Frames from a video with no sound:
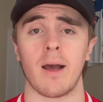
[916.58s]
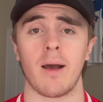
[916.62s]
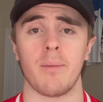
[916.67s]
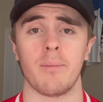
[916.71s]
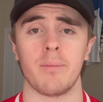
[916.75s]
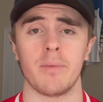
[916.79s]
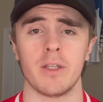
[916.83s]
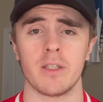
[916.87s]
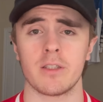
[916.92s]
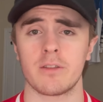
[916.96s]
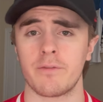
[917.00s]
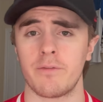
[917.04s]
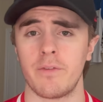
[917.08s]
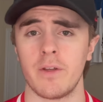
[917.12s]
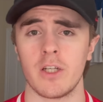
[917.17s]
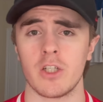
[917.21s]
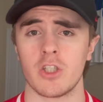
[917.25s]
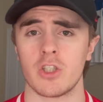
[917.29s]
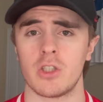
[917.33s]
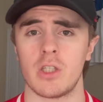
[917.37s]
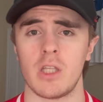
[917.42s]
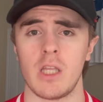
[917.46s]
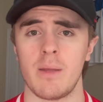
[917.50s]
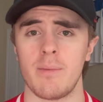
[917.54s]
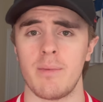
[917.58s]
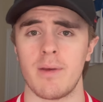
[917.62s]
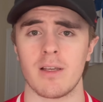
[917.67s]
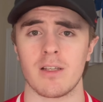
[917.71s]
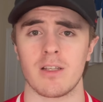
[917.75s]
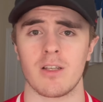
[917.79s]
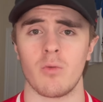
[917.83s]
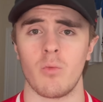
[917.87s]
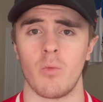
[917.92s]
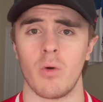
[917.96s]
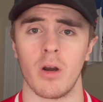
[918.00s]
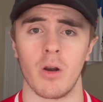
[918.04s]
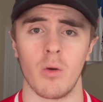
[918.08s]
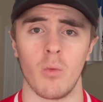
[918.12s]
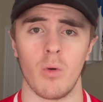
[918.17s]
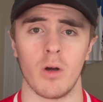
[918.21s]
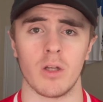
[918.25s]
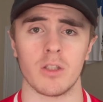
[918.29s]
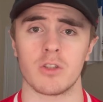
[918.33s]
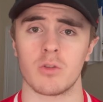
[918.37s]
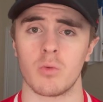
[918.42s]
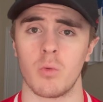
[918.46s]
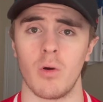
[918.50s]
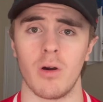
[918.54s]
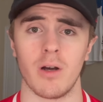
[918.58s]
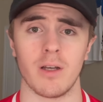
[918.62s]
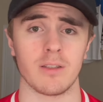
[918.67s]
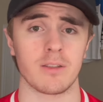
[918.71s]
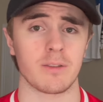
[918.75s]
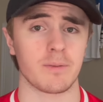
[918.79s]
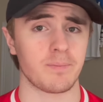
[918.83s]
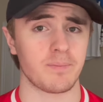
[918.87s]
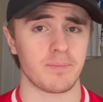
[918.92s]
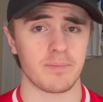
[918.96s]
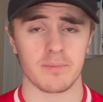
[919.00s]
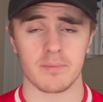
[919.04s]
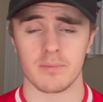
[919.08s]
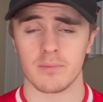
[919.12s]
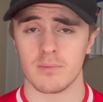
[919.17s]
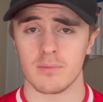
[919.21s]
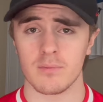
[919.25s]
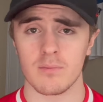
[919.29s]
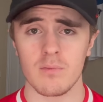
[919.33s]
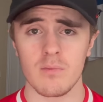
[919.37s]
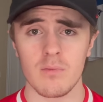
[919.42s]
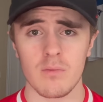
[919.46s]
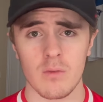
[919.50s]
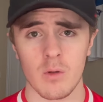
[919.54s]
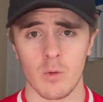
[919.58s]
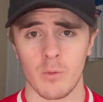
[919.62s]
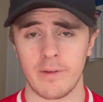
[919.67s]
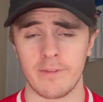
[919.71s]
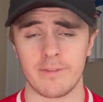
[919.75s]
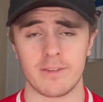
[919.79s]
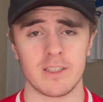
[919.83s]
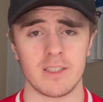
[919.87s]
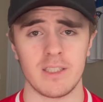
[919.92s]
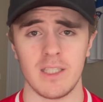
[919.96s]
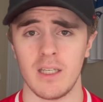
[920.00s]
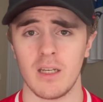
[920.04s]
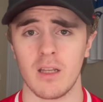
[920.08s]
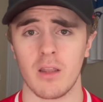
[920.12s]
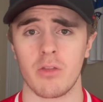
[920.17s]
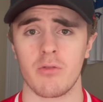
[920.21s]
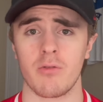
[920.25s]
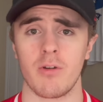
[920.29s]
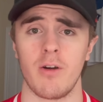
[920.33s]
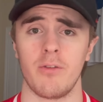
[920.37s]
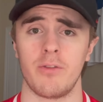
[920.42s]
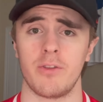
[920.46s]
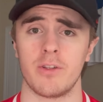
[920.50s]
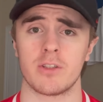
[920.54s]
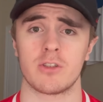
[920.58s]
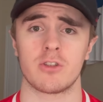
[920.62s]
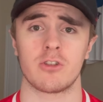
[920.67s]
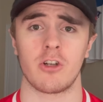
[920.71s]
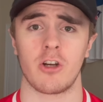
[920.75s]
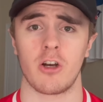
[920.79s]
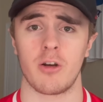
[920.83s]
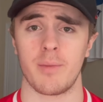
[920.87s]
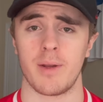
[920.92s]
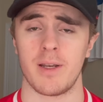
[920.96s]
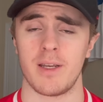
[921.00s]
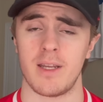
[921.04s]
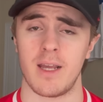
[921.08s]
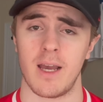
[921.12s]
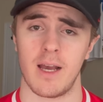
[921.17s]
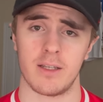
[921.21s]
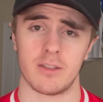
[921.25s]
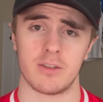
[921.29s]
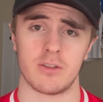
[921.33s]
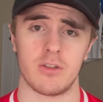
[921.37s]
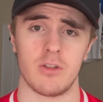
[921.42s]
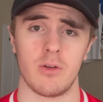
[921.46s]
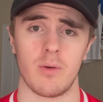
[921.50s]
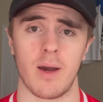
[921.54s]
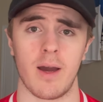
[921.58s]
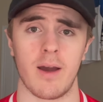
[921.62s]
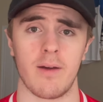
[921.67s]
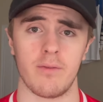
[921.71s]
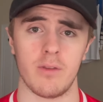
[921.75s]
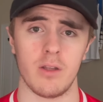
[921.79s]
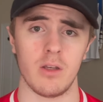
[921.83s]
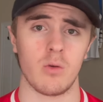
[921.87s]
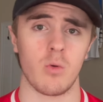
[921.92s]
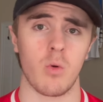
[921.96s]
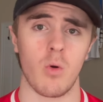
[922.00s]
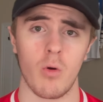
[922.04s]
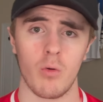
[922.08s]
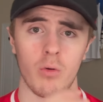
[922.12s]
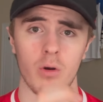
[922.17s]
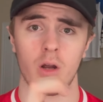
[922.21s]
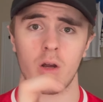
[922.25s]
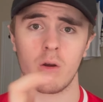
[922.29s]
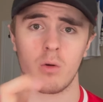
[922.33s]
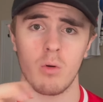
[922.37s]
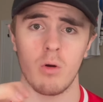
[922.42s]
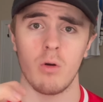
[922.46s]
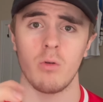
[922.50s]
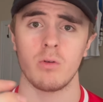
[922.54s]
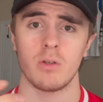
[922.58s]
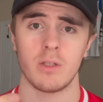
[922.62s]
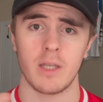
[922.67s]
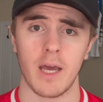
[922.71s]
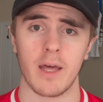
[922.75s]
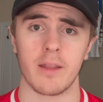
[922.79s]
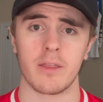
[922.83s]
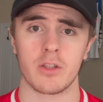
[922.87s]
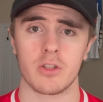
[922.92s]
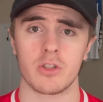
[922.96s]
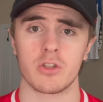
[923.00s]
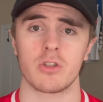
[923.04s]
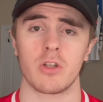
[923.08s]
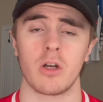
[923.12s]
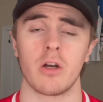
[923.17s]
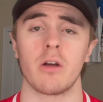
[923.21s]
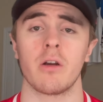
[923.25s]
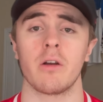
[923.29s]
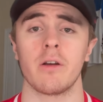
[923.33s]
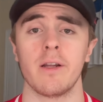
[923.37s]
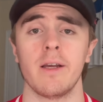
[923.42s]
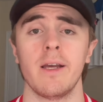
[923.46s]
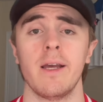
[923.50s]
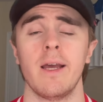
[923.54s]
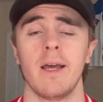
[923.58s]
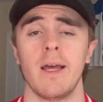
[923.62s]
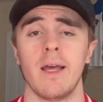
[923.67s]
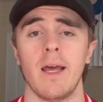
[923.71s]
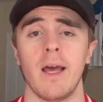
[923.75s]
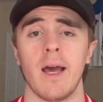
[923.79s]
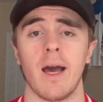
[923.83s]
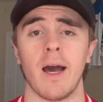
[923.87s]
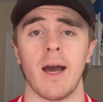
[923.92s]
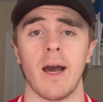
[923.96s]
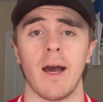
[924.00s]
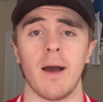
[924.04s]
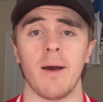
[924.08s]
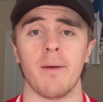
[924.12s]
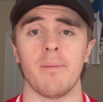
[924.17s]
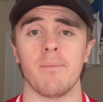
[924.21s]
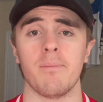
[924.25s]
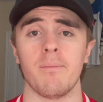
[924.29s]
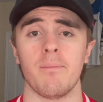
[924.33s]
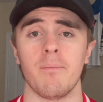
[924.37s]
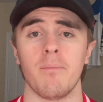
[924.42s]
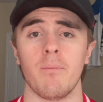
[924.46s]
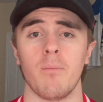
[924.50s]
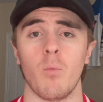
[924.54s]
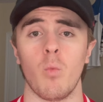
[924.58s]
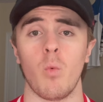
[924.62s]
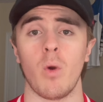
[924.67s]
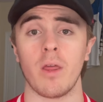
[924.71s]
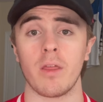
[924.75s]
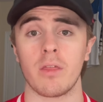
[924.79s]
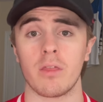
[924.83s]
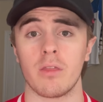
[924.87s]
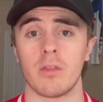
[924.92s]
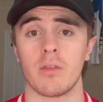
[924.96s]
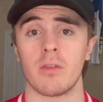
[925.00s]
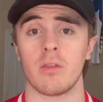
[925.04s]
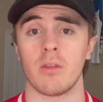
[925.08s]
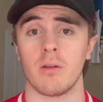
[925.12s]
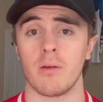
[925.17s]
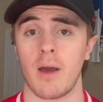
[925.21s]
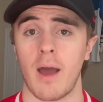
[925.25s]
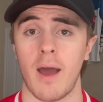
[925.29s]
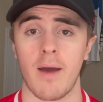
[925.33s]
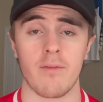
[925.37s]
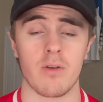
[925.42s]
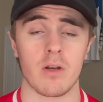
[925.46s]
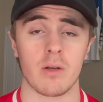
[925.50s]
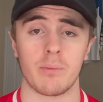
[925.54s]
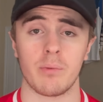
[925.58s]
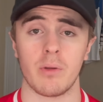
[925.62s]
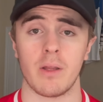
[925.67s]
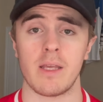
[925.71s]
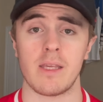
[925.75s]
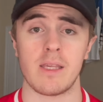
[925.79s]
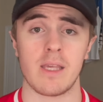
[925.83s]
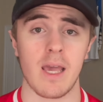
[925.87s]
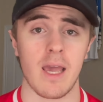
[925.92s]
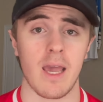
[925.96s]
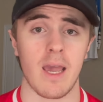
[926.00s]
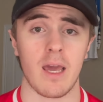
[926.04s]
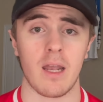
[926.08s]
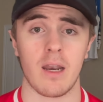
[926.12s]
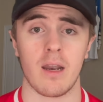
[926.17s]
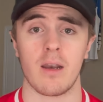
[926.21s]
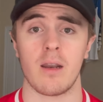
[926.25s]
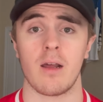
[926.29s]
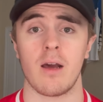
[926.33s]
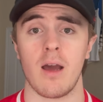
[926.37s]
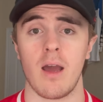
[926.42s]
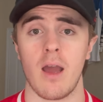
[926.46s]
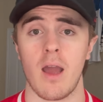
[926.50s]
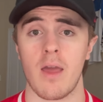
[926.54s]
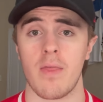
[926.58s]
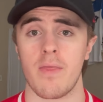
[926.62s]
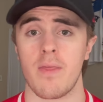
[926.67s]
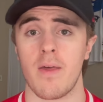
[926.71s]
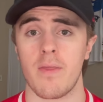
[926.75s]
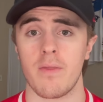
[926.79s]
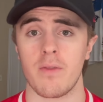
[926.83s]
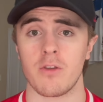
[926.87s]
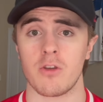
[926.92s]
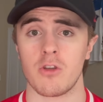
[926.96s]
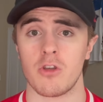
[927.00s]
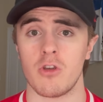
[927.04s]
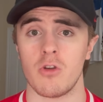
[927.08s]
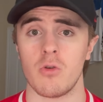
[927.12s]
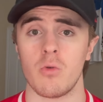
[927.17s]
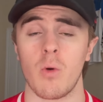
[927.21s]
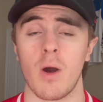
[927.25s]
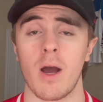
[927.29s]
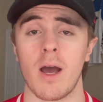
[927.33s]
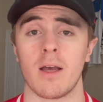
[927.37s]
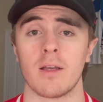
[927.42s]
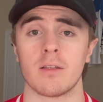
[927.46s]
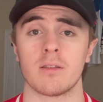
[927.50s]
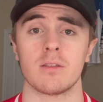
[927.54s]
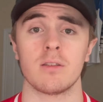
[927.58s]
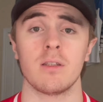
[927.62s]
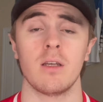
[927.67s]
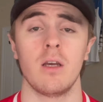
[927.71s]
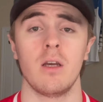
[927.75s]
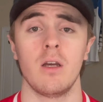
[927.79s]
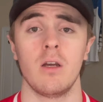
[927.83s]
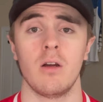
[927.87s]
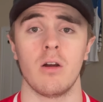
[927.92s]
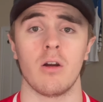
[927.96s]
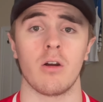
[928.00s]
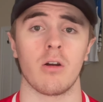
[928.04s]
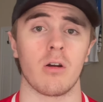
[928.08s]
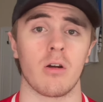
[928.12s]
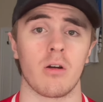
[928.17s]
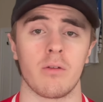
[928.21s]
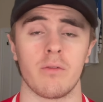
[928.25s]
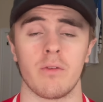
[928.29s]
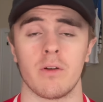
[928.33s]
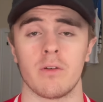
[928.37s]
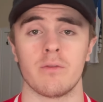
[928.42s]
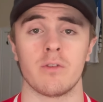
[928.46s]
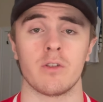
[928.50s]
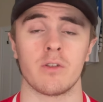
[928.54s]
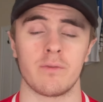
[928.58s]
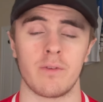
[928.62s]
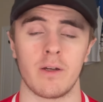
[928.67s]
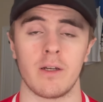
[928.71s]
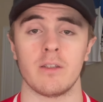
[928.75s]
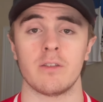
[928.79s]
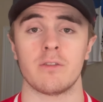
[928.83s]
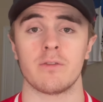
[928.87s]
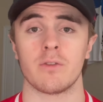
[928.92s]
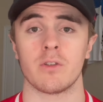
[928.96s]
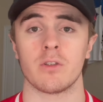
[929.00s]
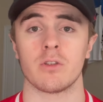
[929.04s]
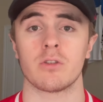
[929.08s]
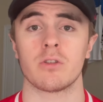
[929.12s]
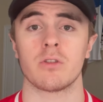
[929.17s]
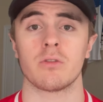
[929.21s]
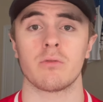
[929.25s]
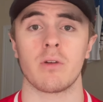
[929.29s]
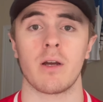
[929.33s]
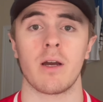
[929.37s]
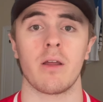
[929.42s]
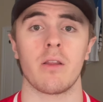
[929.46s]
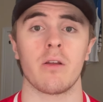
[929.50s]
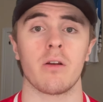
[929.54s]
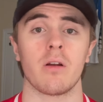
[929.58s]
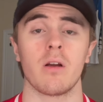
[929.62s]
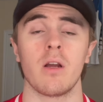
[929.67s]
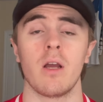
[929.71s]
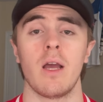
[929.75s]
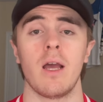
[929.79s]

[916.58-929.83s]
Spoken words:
This Finnish team isn't what it once was. We've seen it throughout this tournament. Yes, you have the quote-unquote death start with having to play Canada and then the U.S., or vice versa, rather.